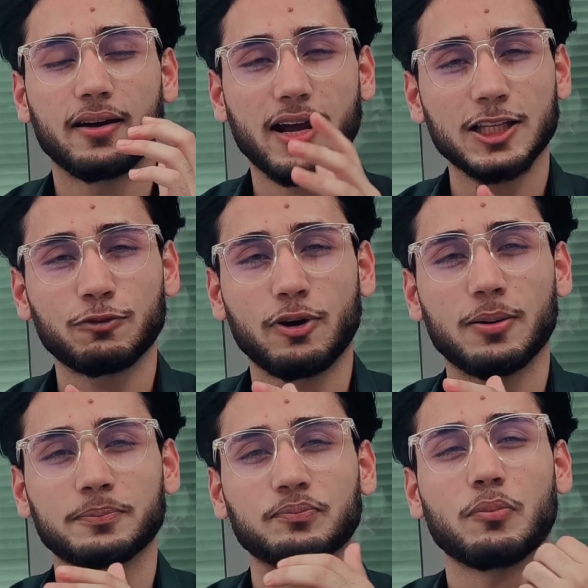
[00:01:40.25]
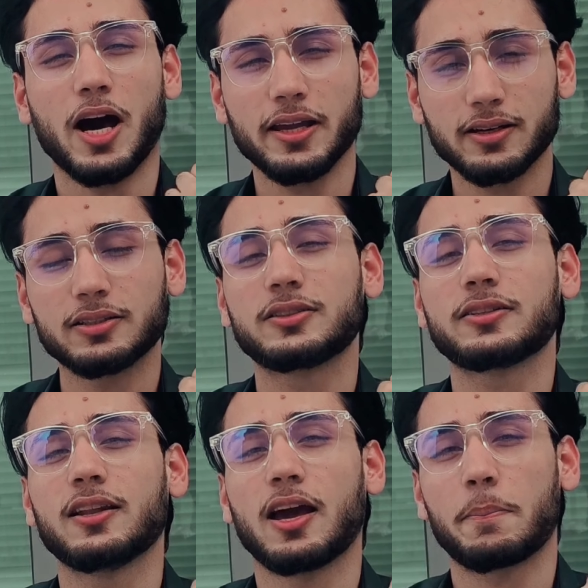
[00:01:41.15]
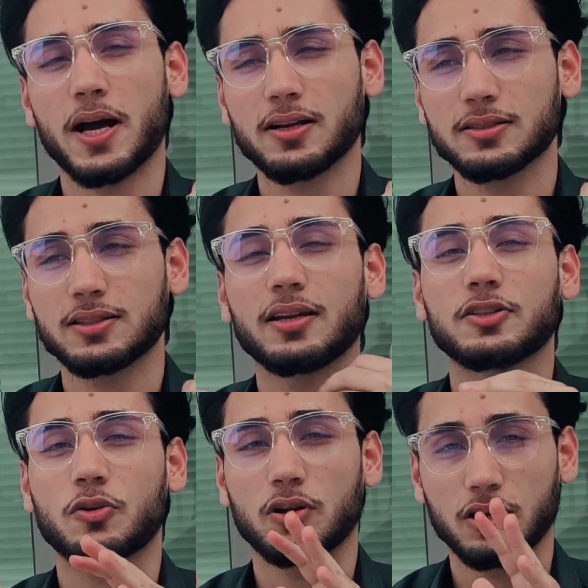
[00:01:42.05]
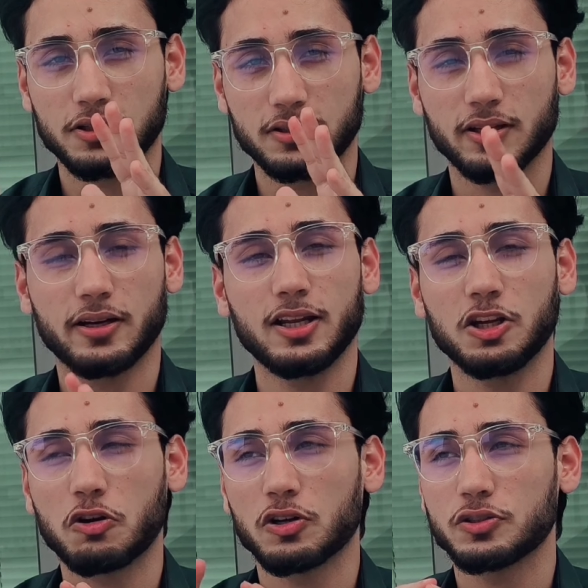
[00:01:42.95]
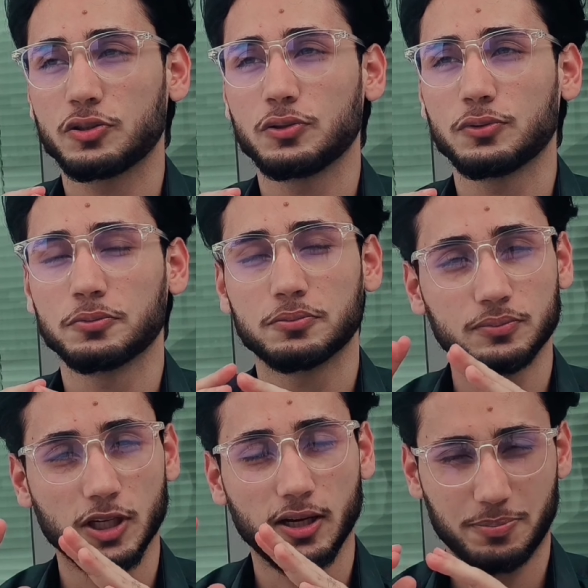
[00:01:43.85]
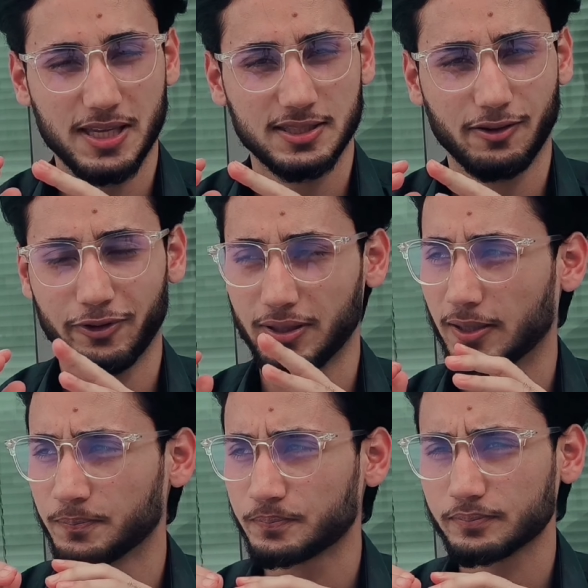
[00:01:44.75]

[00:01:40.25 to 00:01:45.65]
rice from my country like Pakistan, it's gonna really cost you expensive here.